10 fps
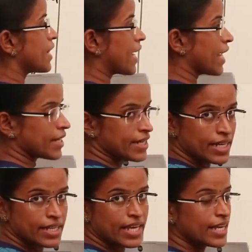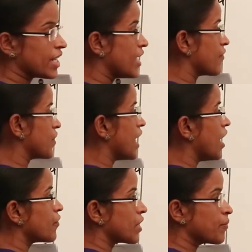they can tell that we
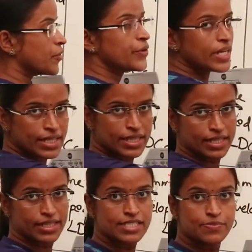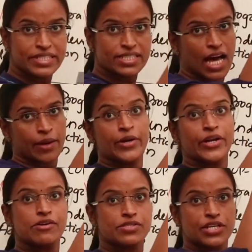have removed this much carbon
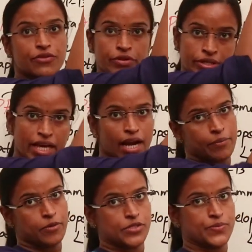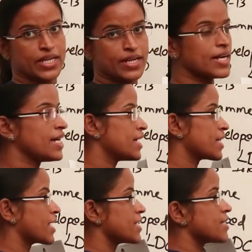dioxide from the atmosphere.
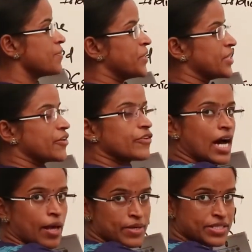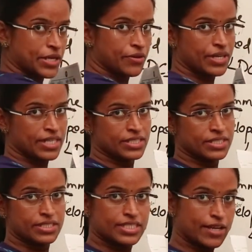That is the method of carbon
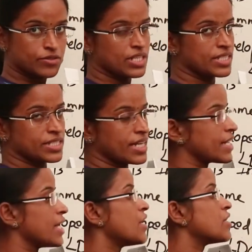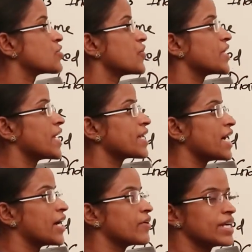sequestration, right? So we can
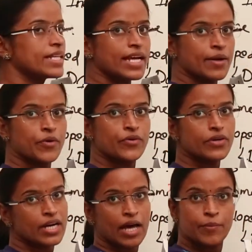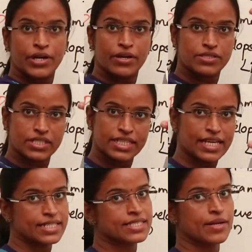calculate the amount of carbon dioxide
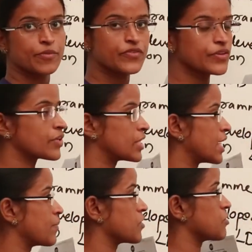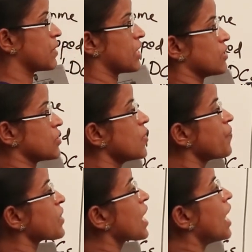that is removing from the atmosphere also,
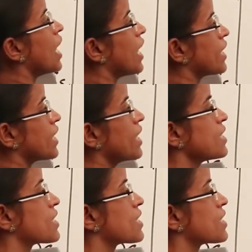and it